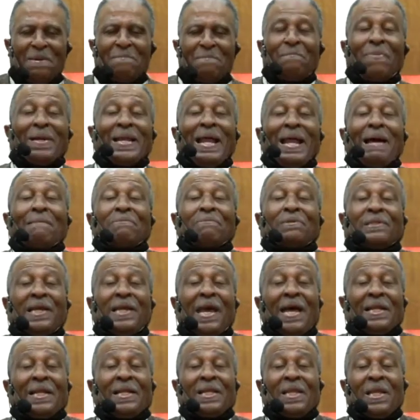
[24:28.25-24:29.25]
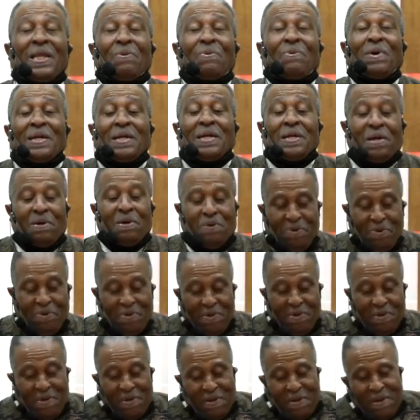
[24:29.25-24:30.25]
but I'm telling you what I
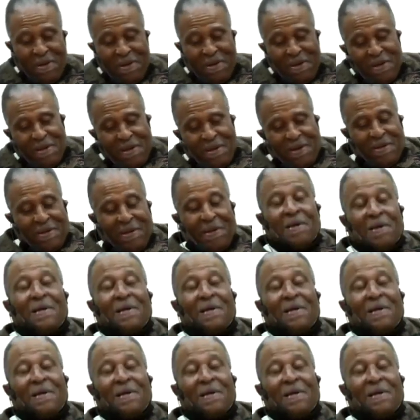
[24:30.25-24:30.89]
know.